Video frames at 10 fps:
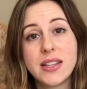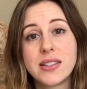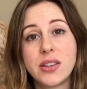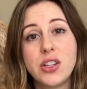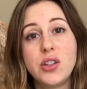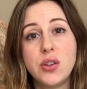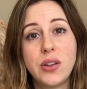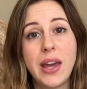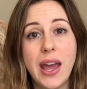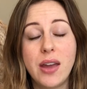so that you
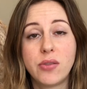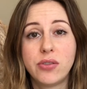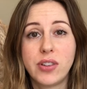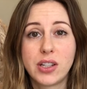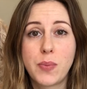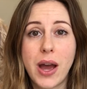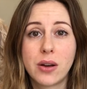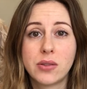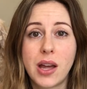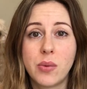can reflect
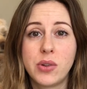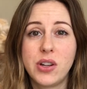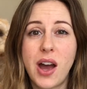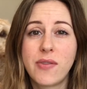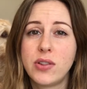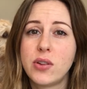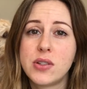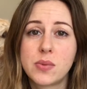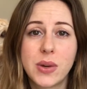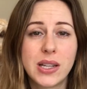back on that when you're having
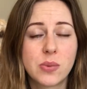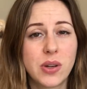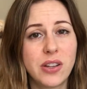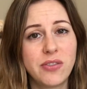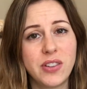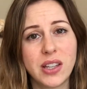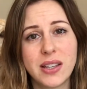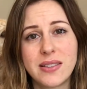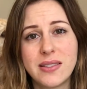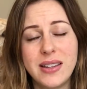those weeks where you're
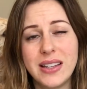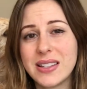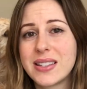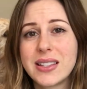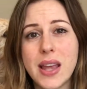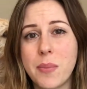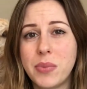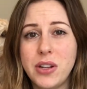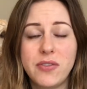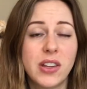feeling in a slump
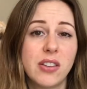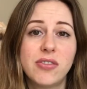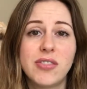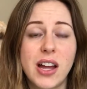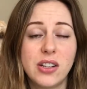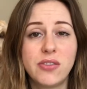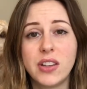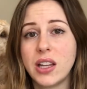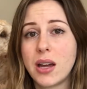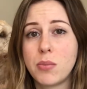and you're feeling flat and you're
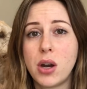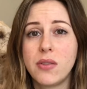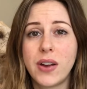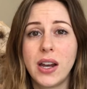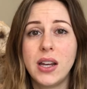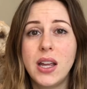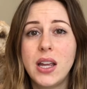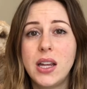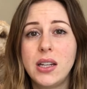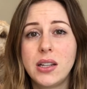feeling unmotivated
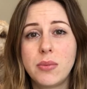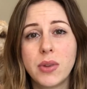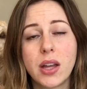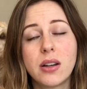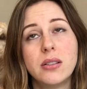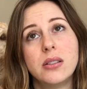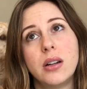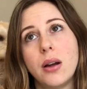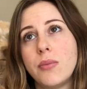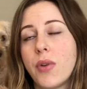and you can be like,
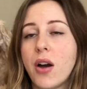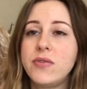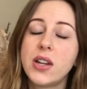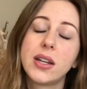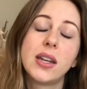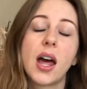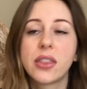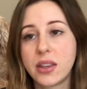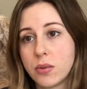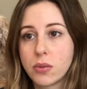oh, I've done
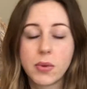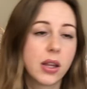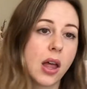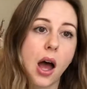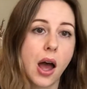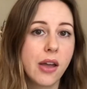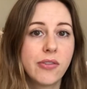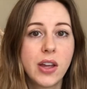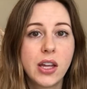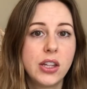nothing with my life.
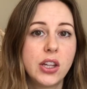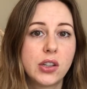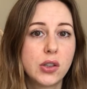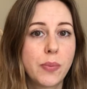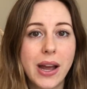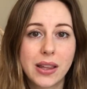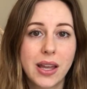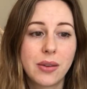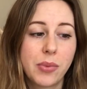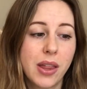You can look back at
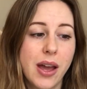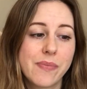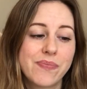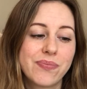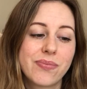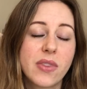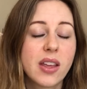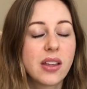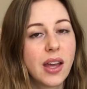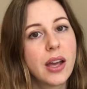that and be like,
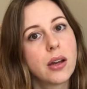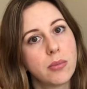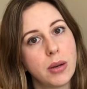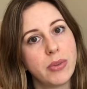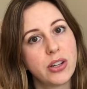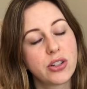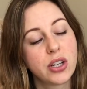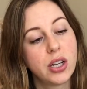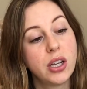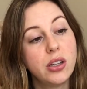hang on a minute, bitch.
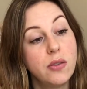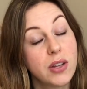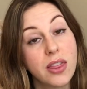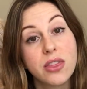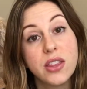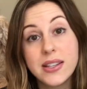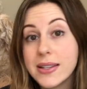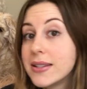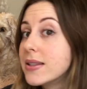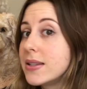You've done this,
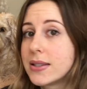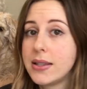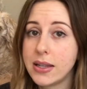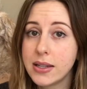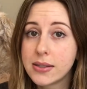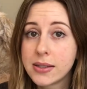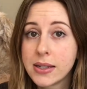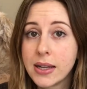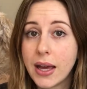this, and this, and this.